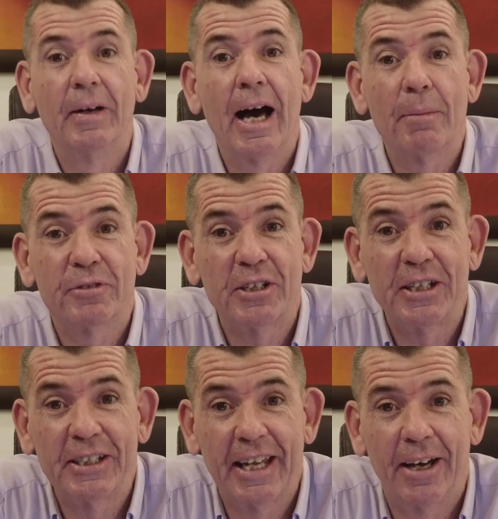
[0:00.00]
up to
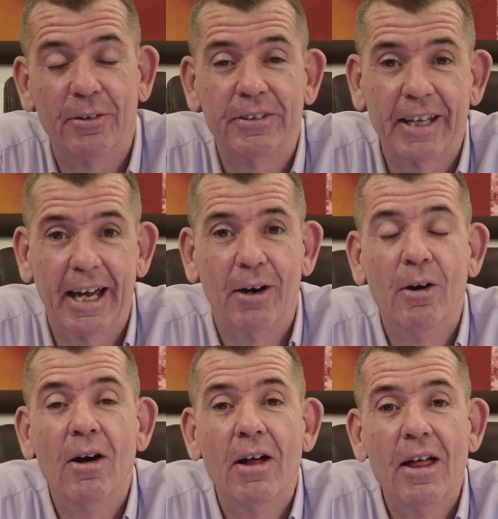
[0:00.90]
here now. Now,
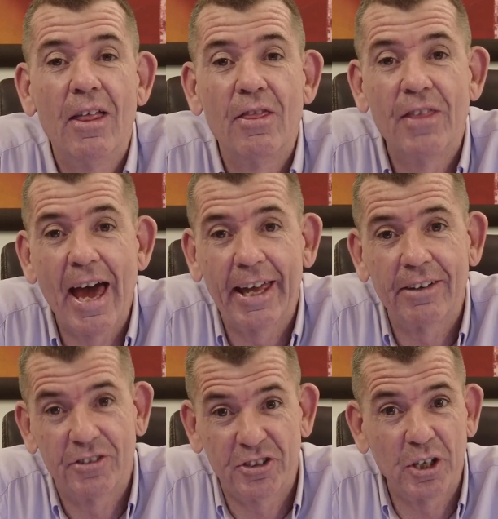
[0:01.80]

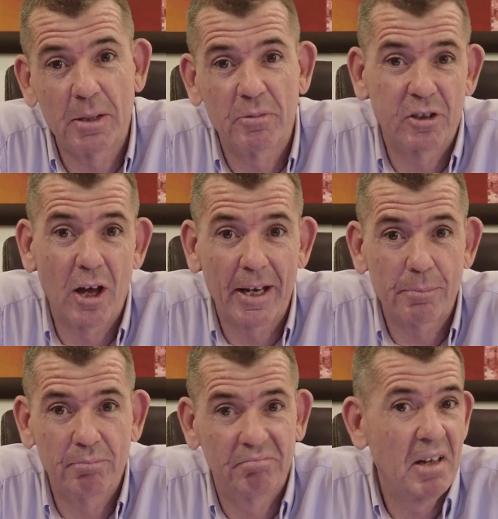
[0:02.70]
that seems like
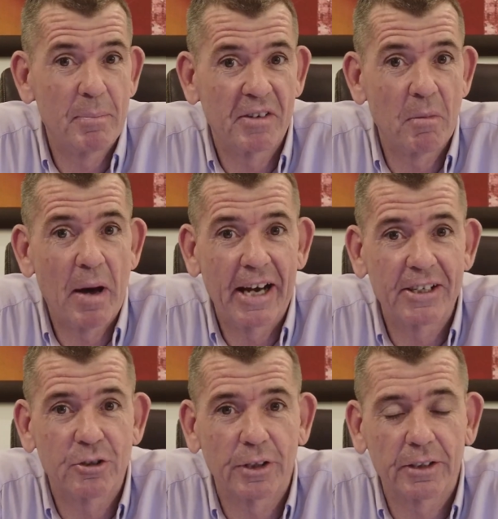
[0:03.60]
a bit of a
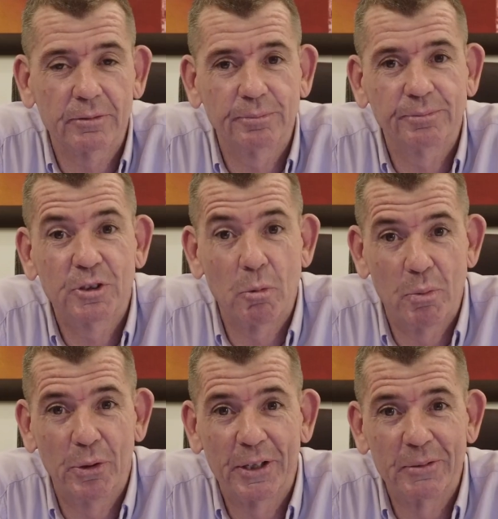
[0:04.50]
party trick to a
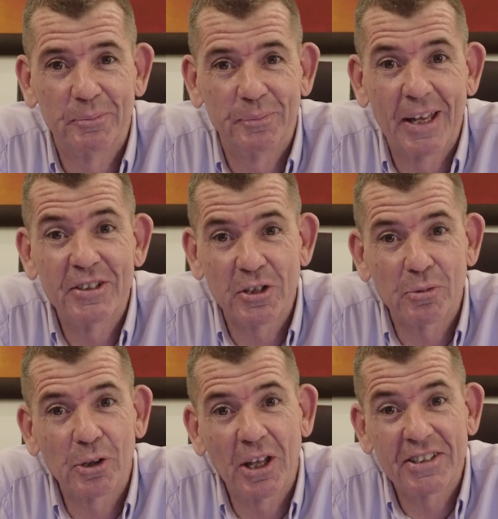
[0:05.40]
point until you
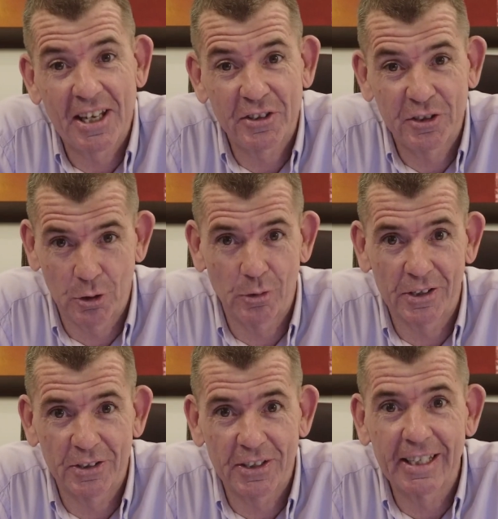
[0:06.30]
realise how
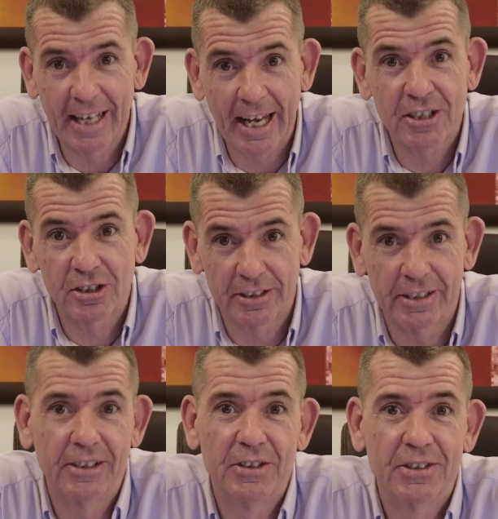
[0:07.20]
serious it actually
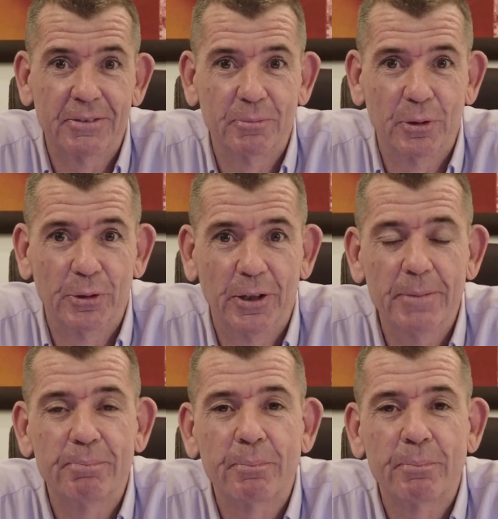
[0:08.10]
is, all right?